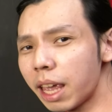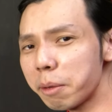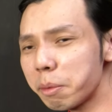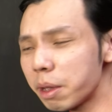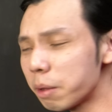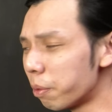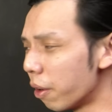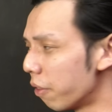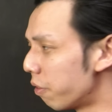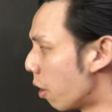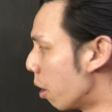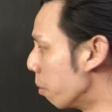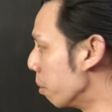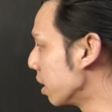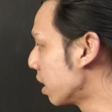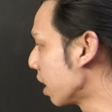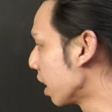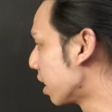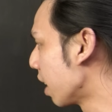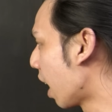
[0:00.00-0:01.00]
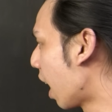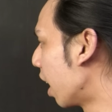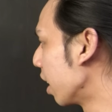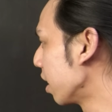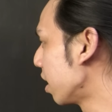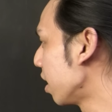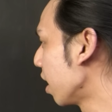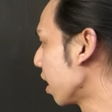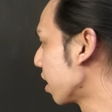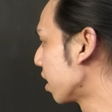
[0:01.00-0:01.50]
gaming performance as the
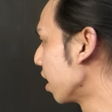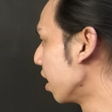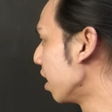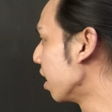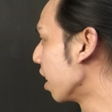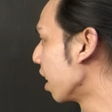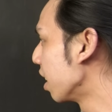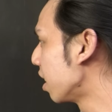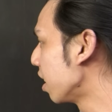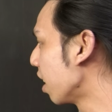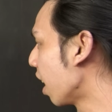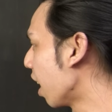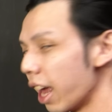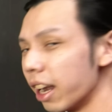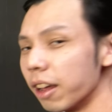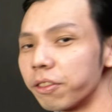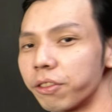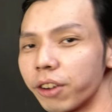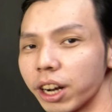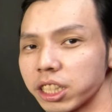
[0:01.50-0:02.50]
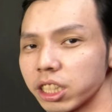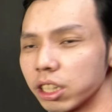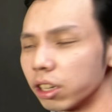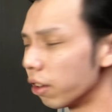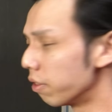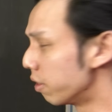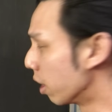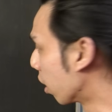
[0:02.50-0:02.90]
RTX 3090 at a fraction of